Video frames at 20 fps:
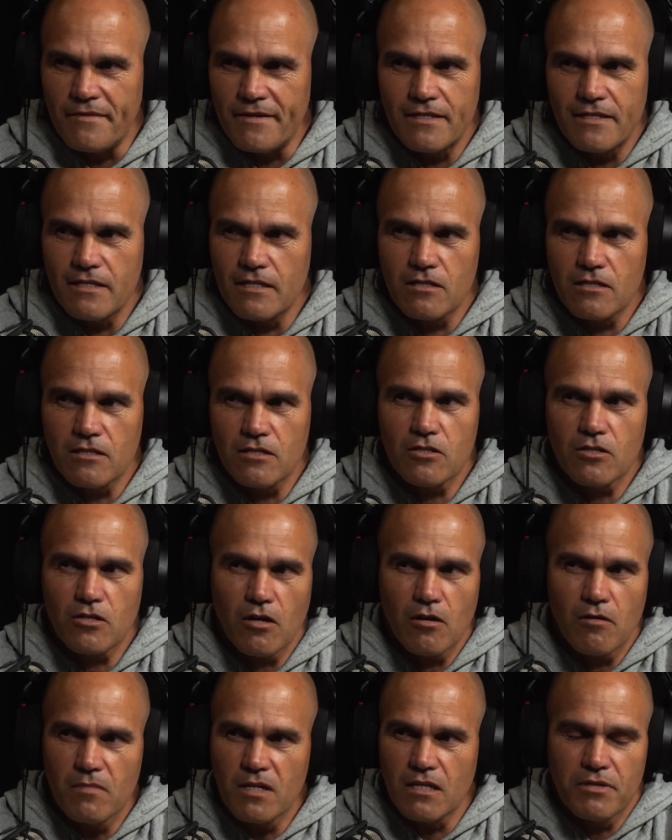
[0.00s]
There's so
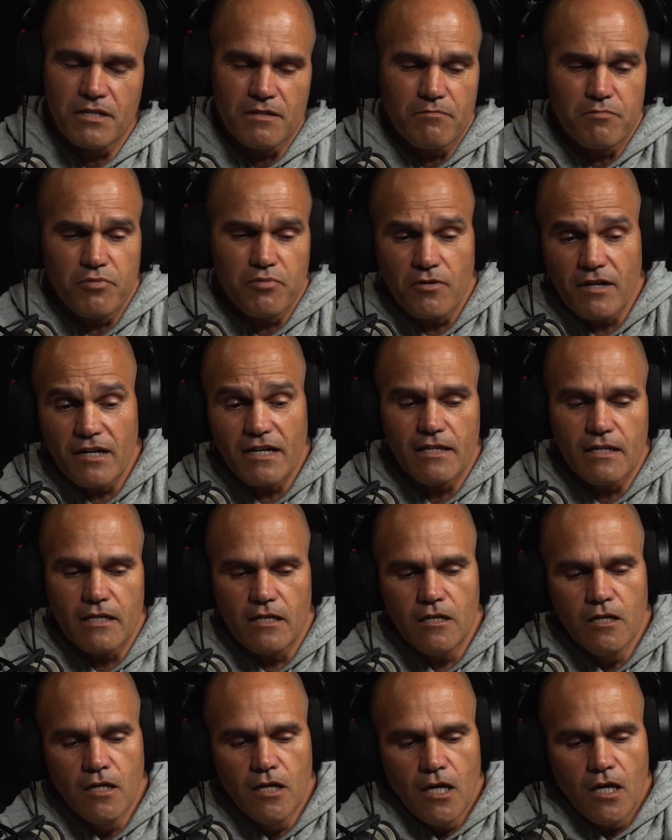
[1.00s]
many people out there,
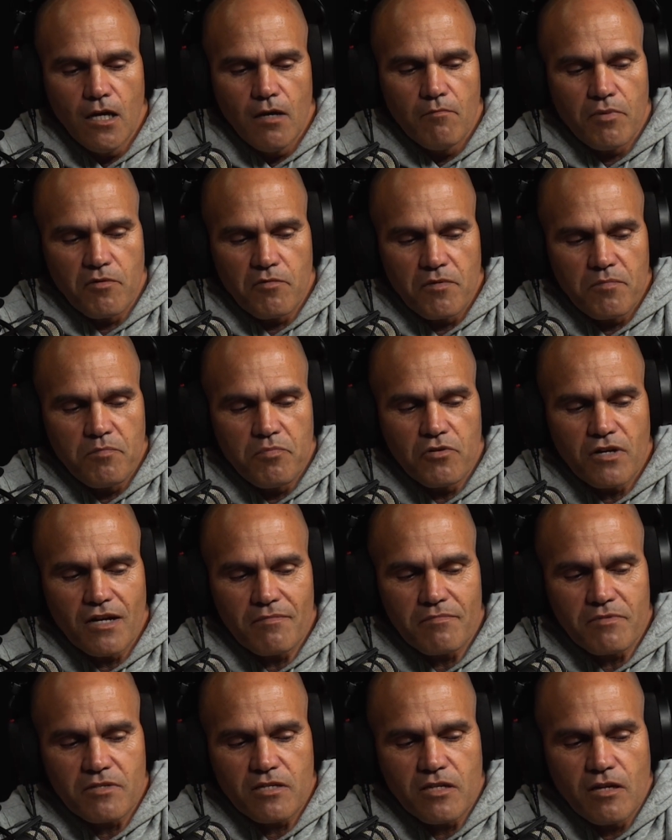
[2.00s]
but we put up
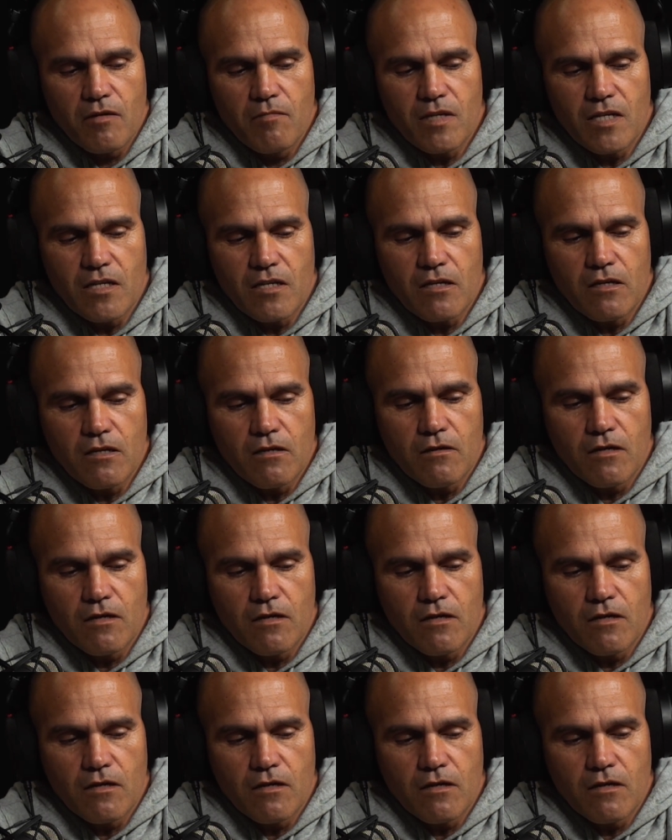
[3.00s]
so many